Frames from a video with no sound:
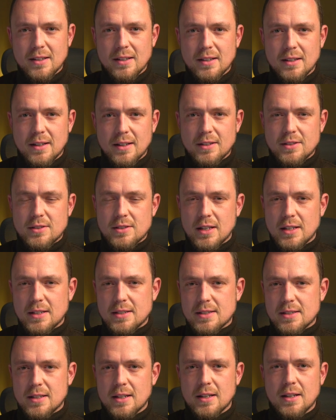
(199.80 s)

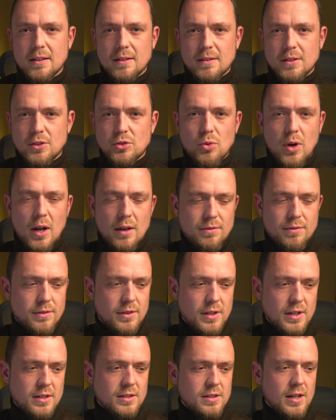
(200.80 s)
It's you have
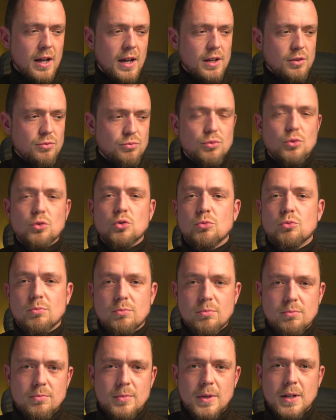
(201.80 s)
the entire
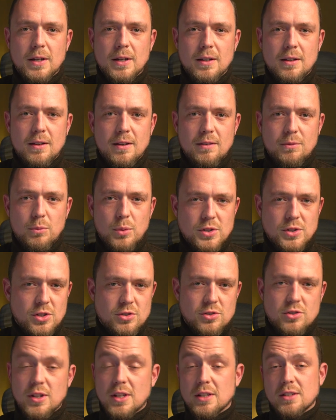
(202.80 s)
room, which
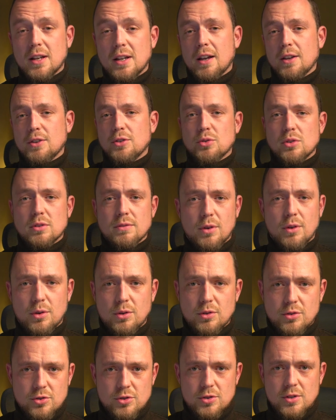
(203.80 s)
is the entire
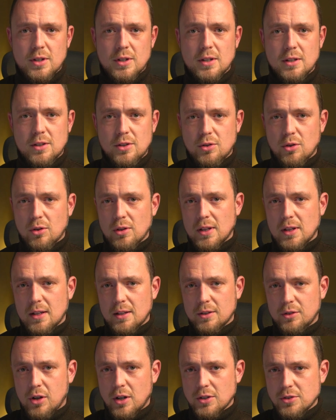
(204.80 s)
universe. Your
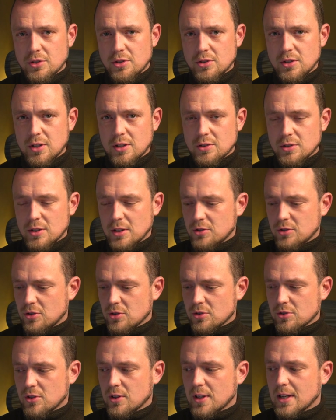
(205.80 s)
consciousness is
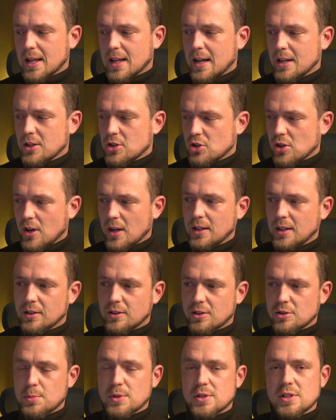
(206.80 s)
just the light shining on a
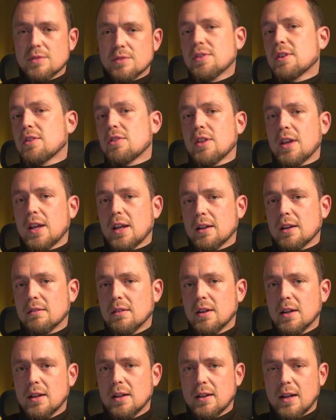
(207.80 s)
specific thing.
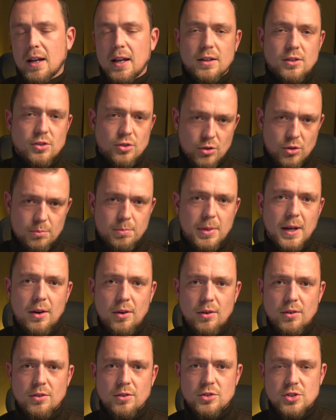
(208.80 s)
And your
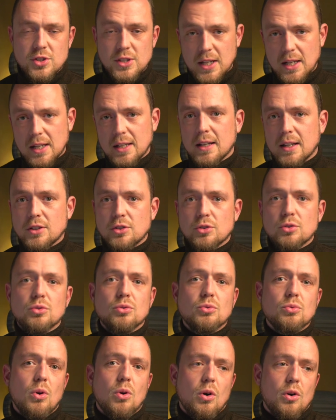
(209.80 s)
parents yelling at
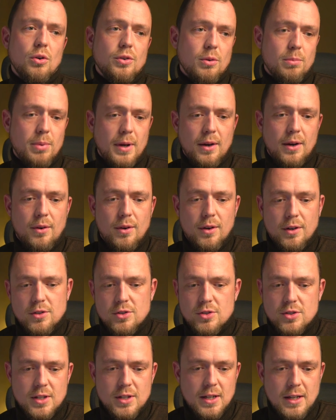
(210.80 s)
you, or your
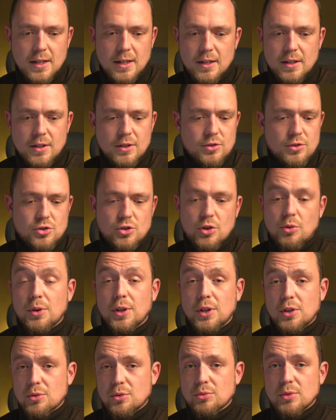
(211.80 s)
parents showing
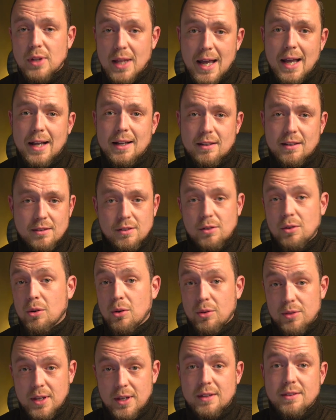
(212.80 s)
you lack or
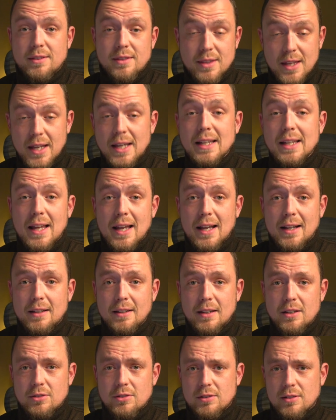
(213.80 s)
that they lack,
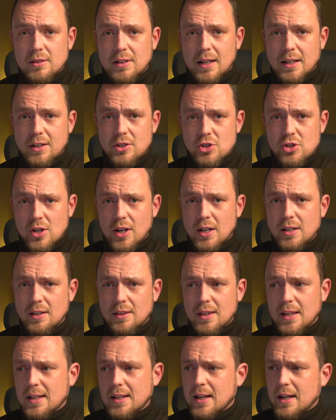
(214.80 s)
is like shining
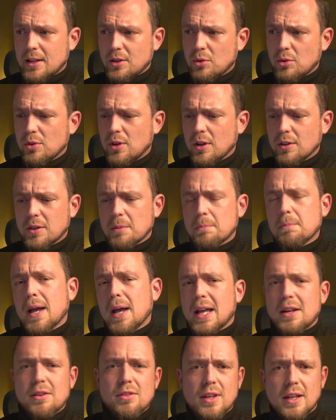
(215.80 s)
that light only on the
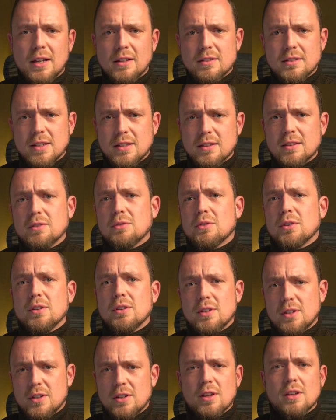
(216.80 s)
bad things in
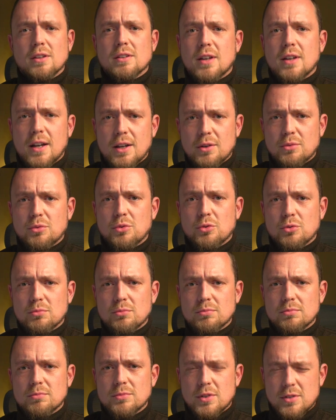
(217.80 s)
the entire room.
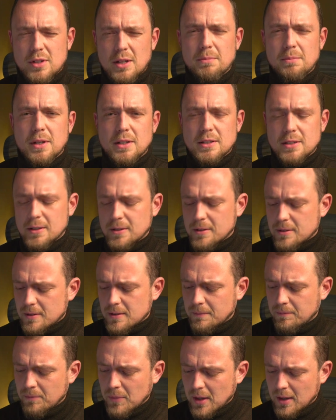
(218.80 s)
Does that make sense?
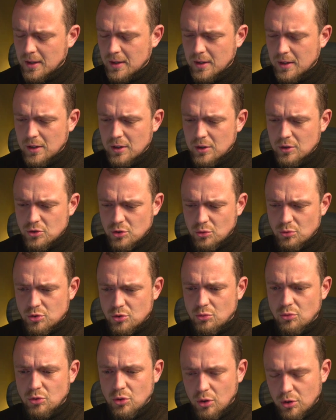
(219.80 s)
So
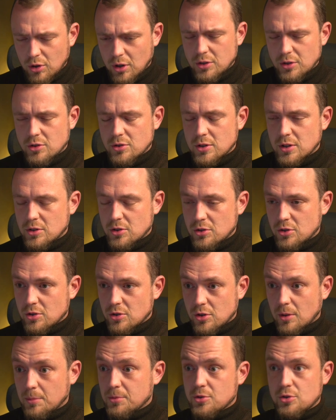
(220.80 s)
your consciousness is just
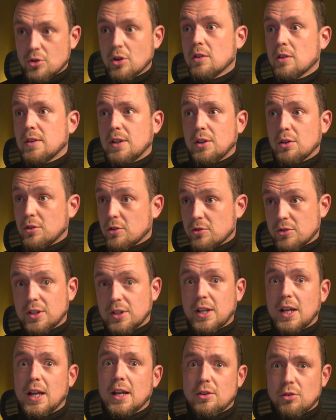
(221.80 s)
observing. You're just a
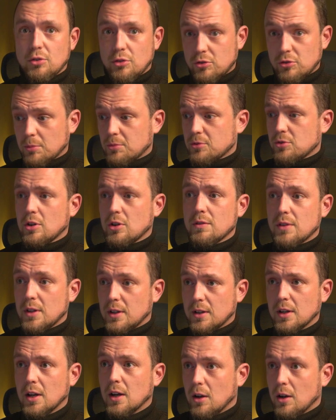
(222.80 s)
kid. You're just observing.
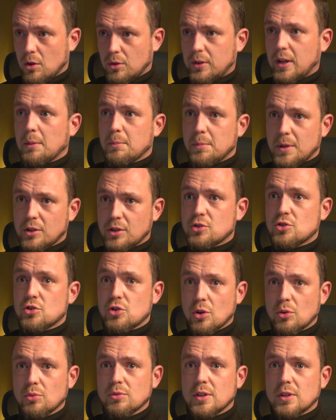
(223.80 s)
Okay, I'm being
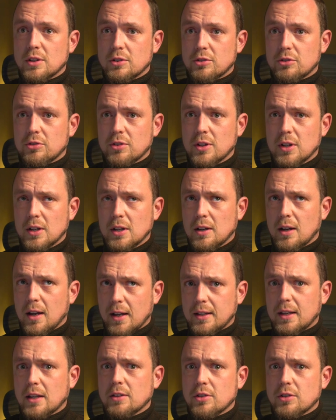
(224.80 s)
shown this. I
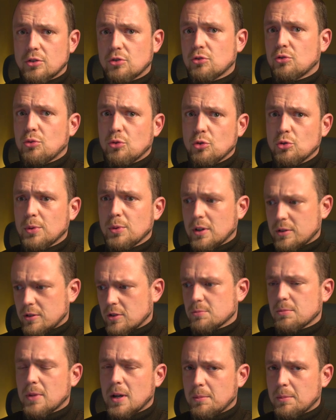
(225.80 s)
guess it's true because
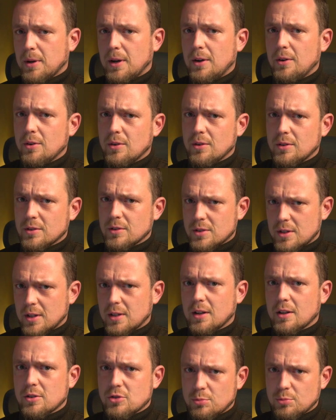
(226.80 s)
it's my parents that
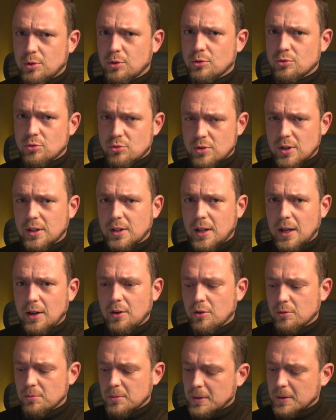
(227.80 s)
are supposed to take care
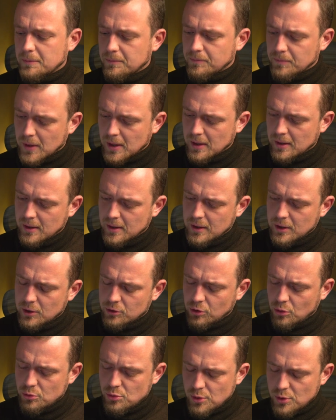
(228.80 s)
of me.
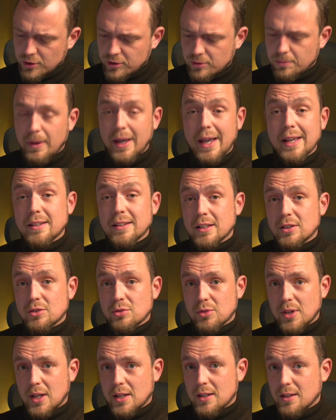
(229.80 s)
So you expand into
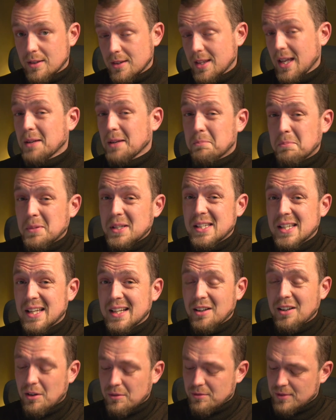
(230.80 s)
that. That being
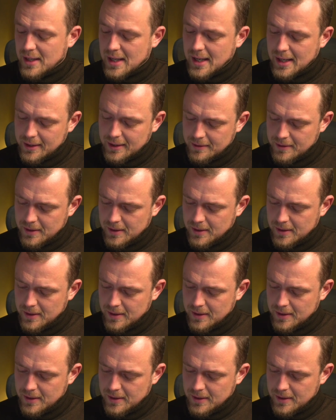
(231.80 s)
of lack